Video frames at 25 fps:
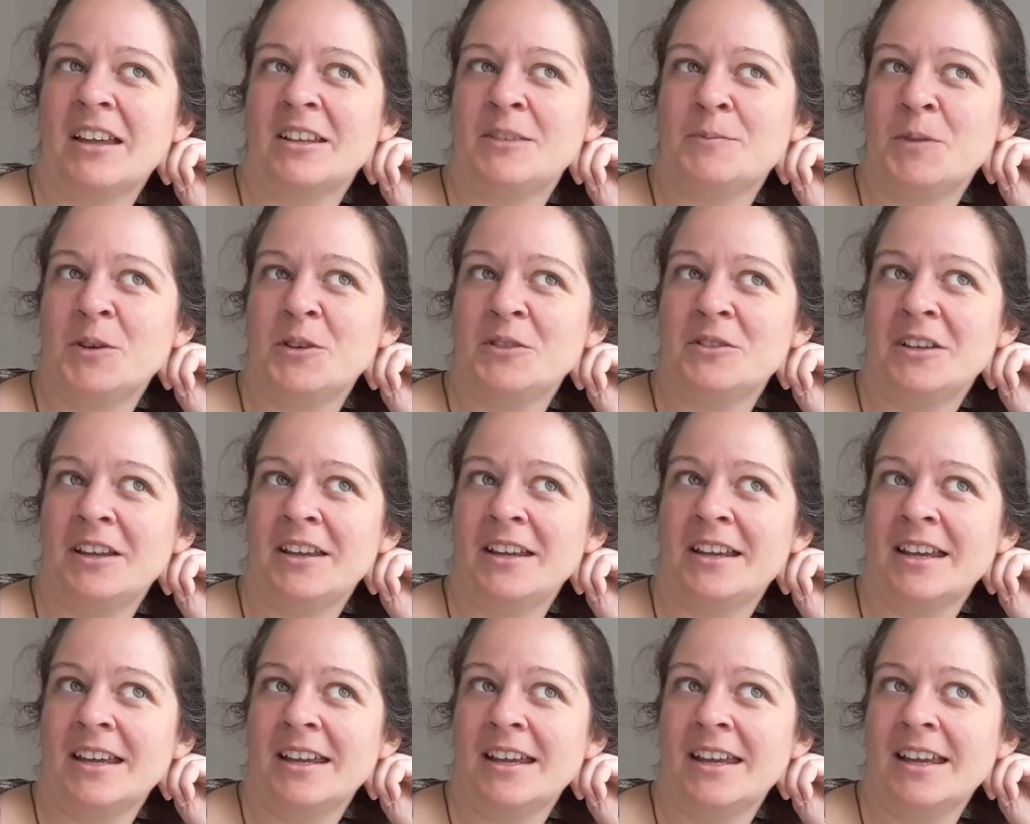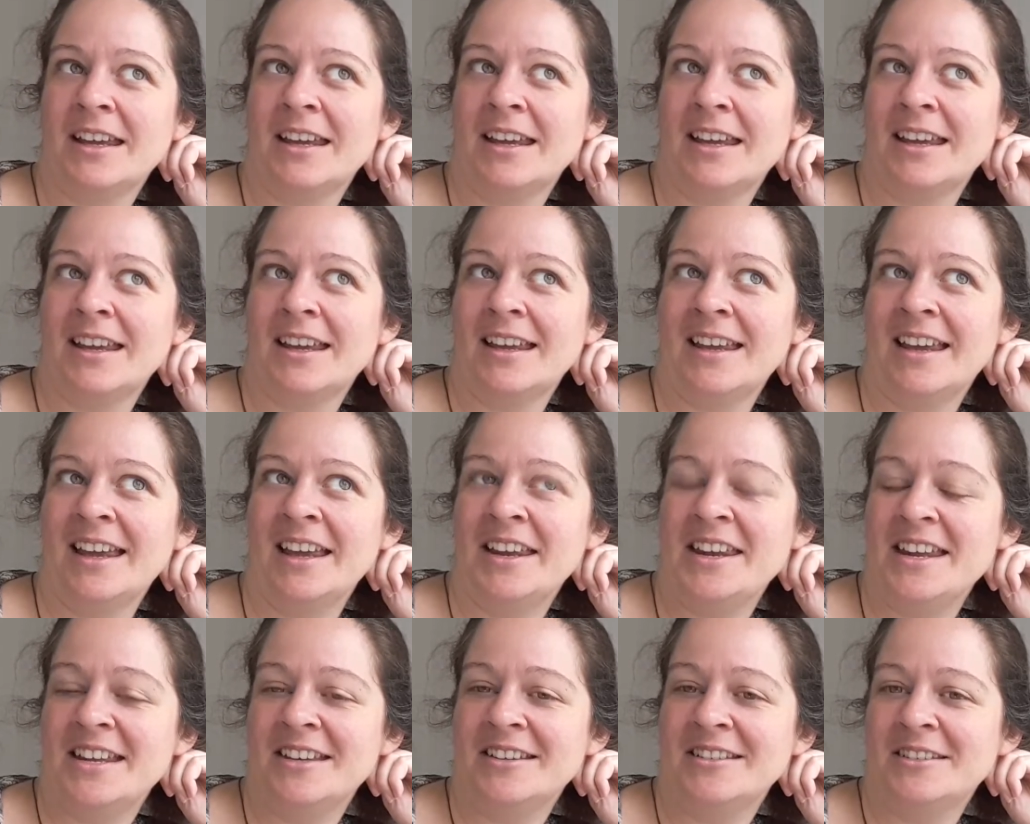suppose like
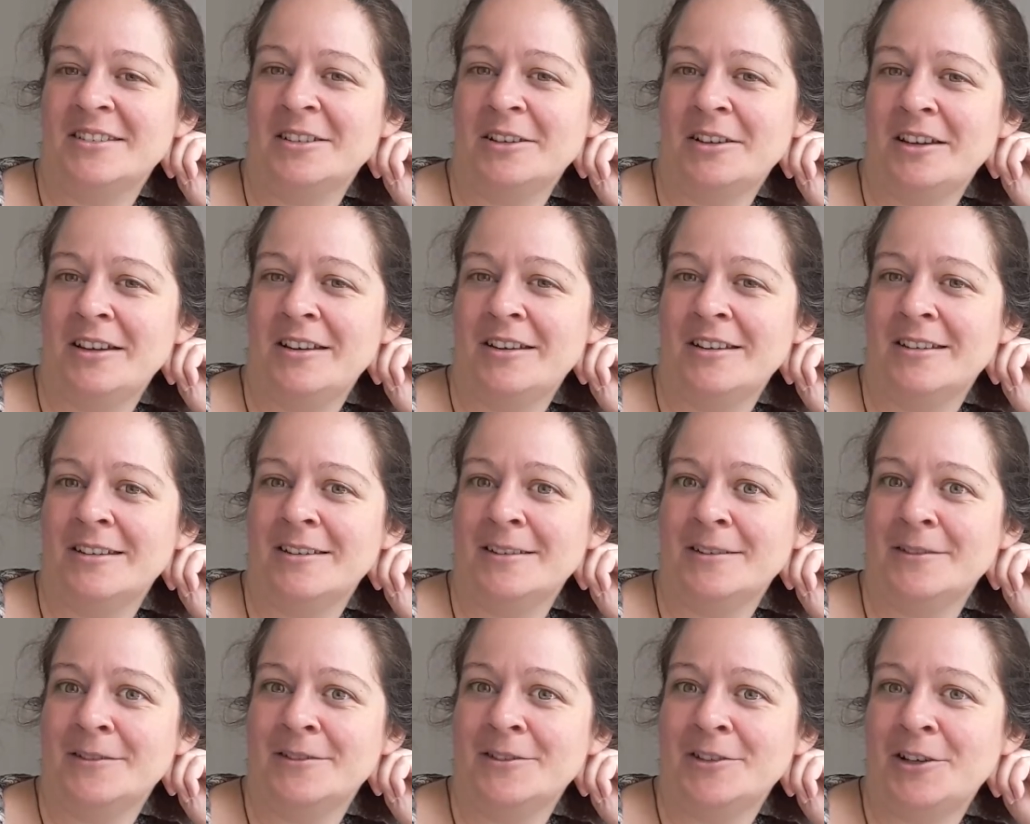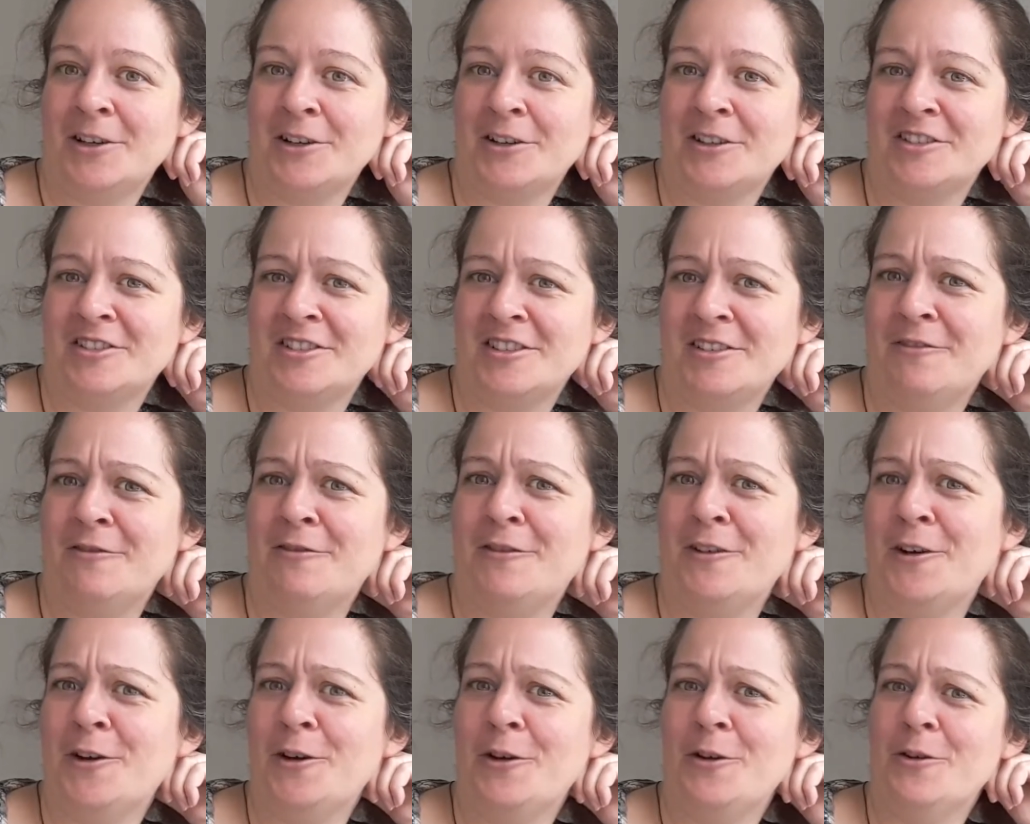an insider circus
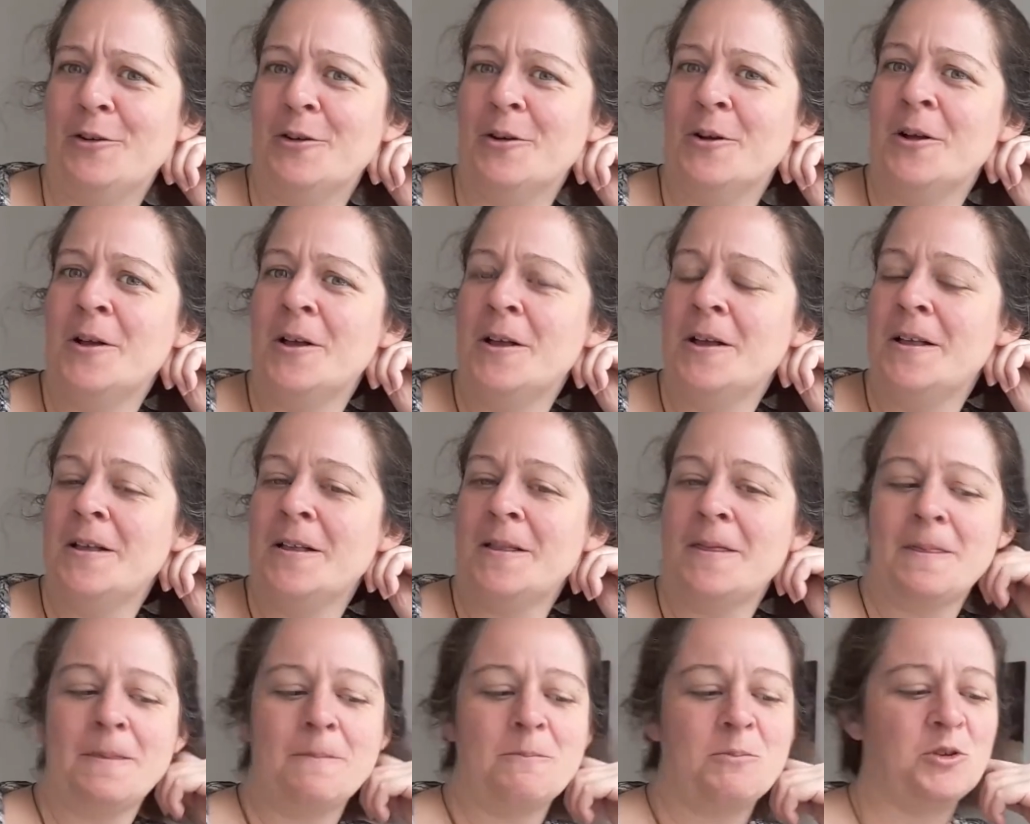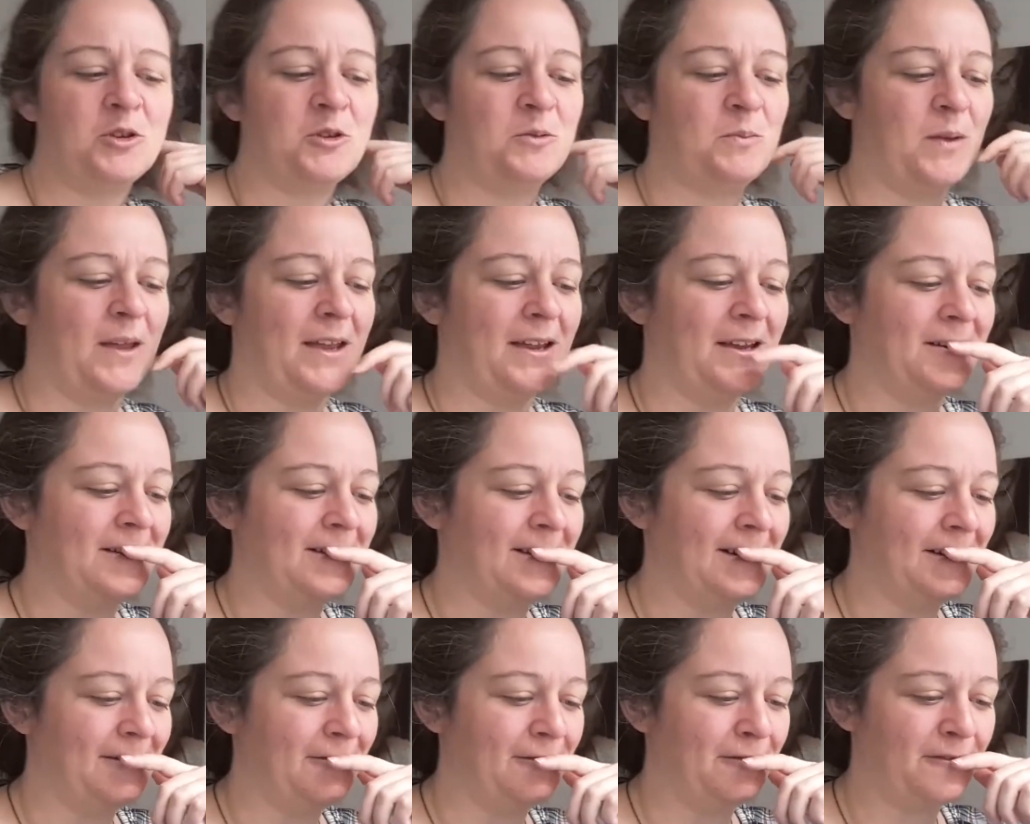info
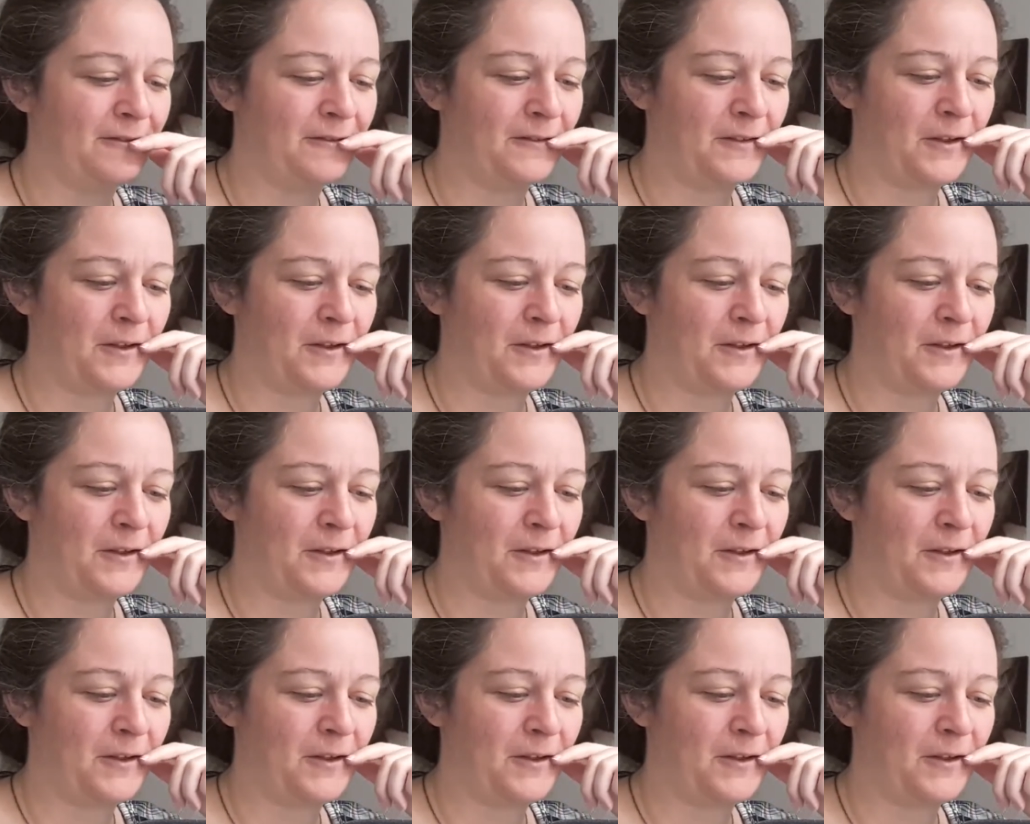perspective.